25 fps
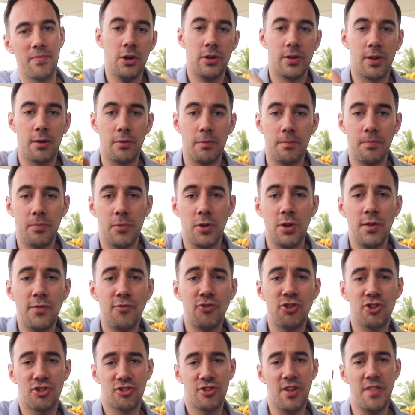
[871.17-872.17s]
So you've
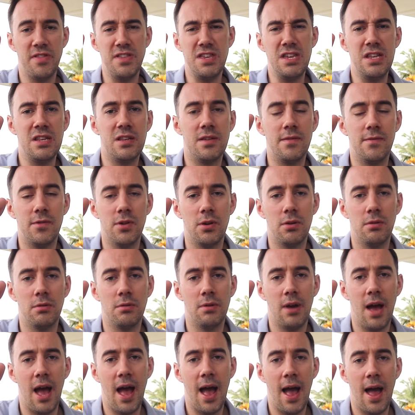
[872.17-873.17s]
just done the interview
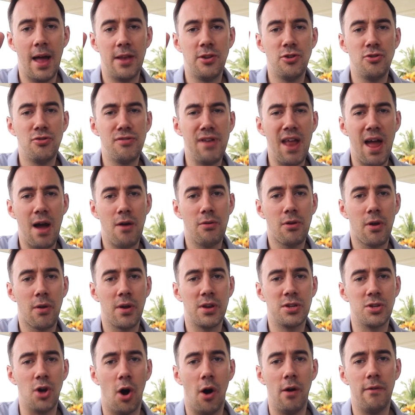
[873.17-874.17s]
and you're now
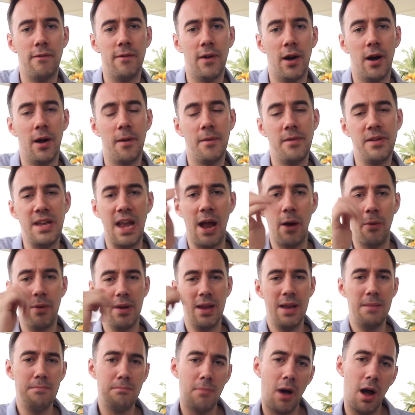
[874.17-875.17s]
going to offer. Now
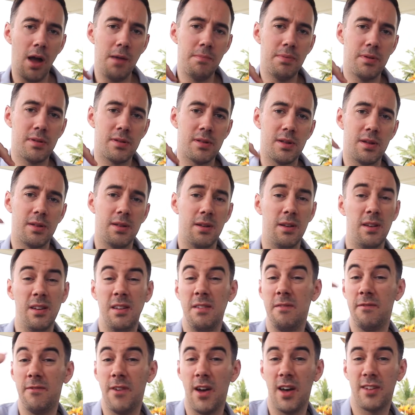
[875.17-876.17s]
in my business and
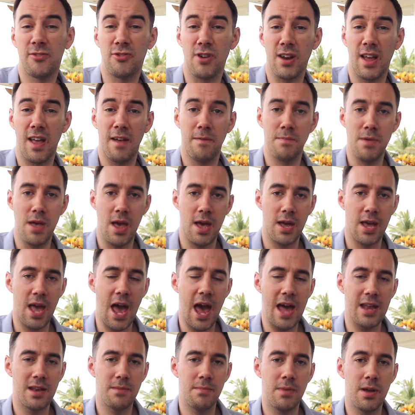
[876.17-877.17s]
in FastTrack FBA
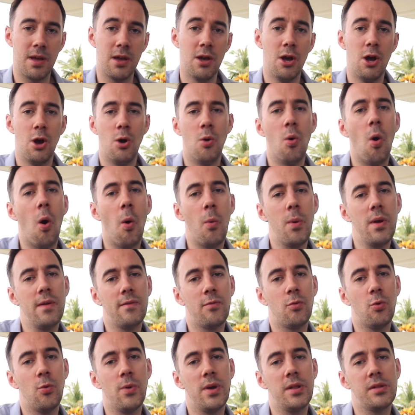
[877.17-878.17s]
Academy, what
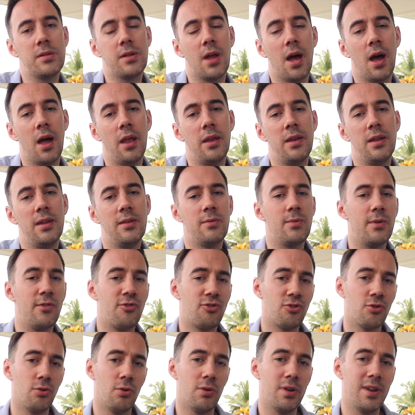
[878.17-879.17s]
we've always done is we've
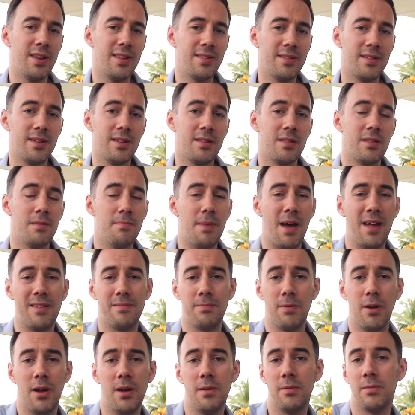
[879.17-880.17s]
shortlisted the
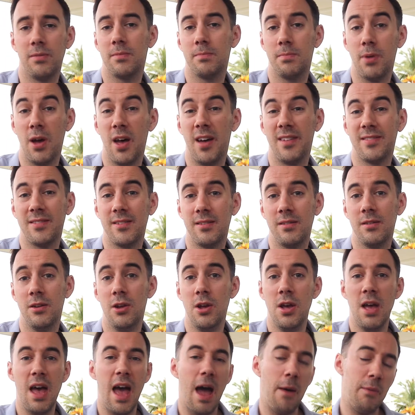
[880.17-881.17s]
best person
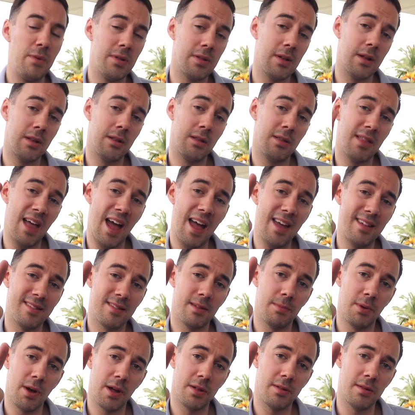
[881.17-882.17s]
and we said that is
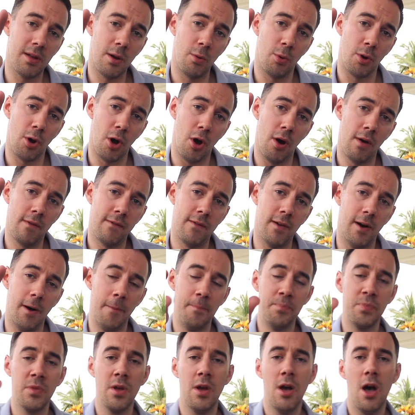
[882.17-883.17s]
the person I want to
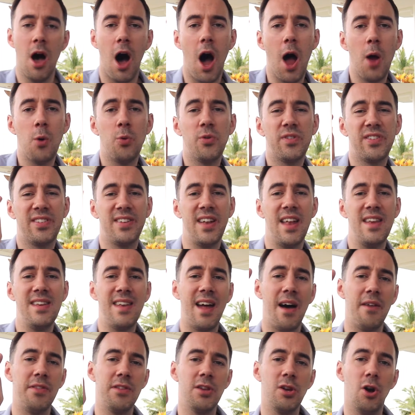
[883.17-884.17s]
offer. I will send
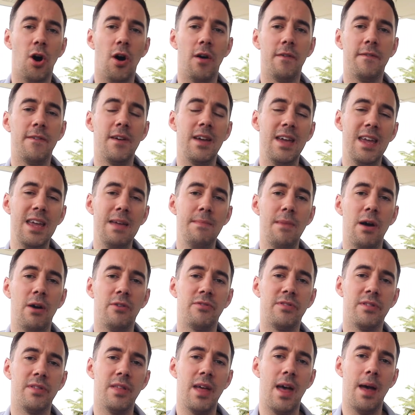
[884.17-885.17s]
out the offer email
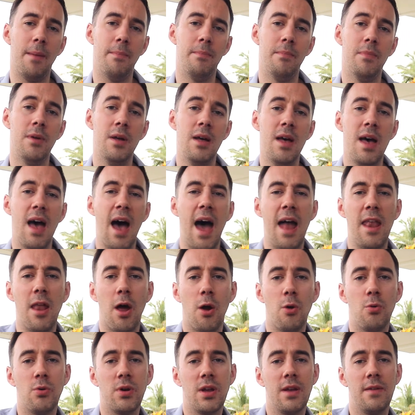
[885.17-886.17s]
to them and
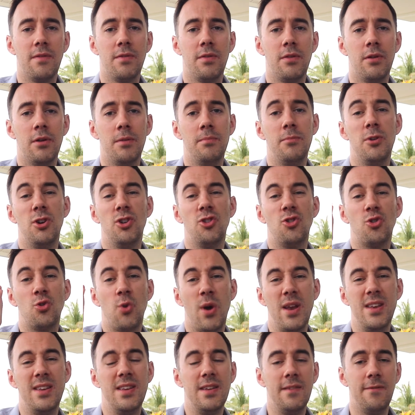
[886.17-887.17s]
I will give them
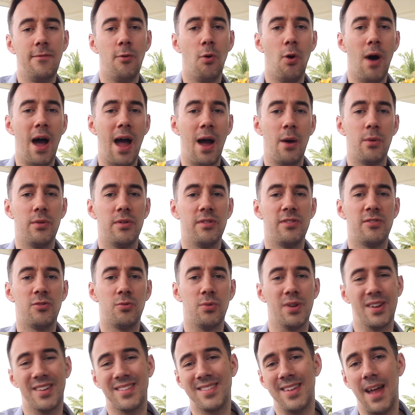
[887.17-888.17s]
24 hours
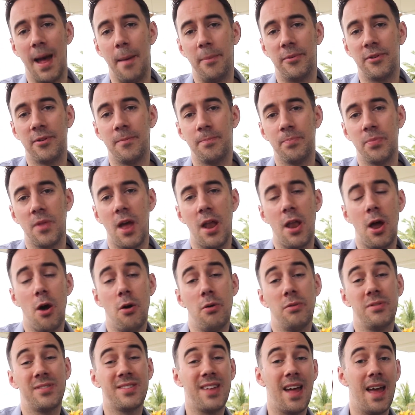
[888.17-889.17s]
to accept. And
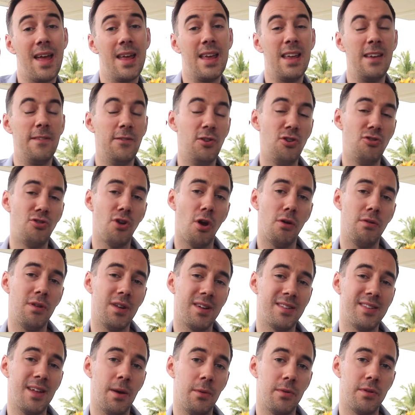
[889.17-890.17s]
I'll say, if you don't
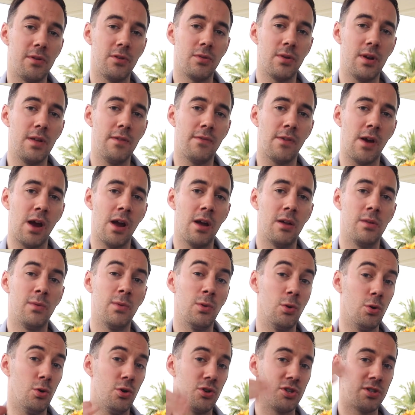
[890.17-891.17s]
accept within 24 hours,
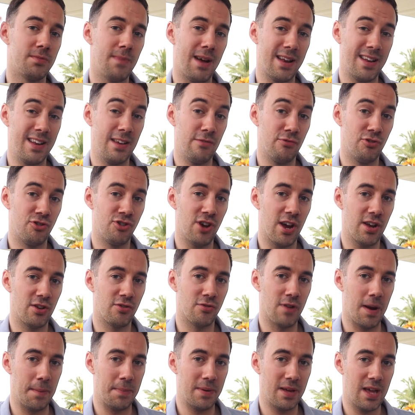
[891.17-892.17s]
we'll automatically reject
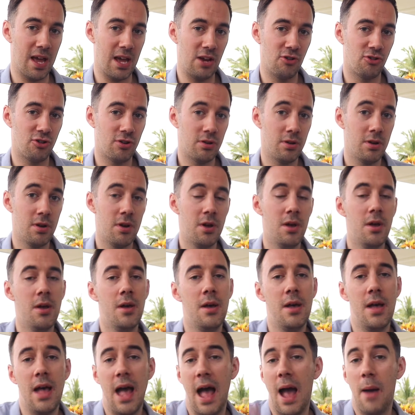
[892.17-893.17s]
your application
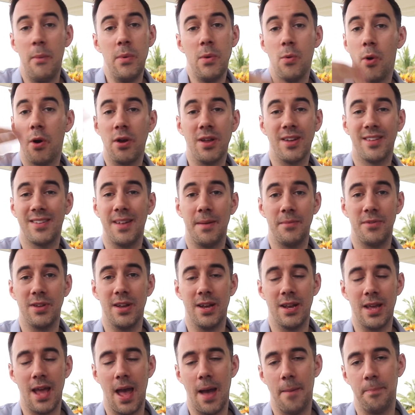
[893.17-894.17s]
and we won't accept
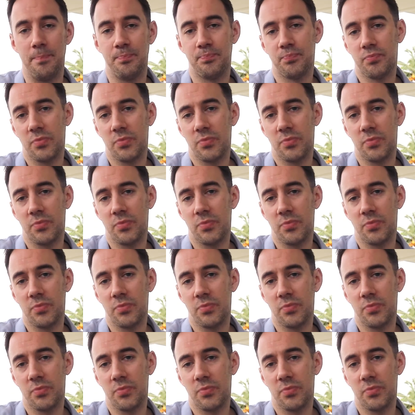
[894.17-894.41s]
it again.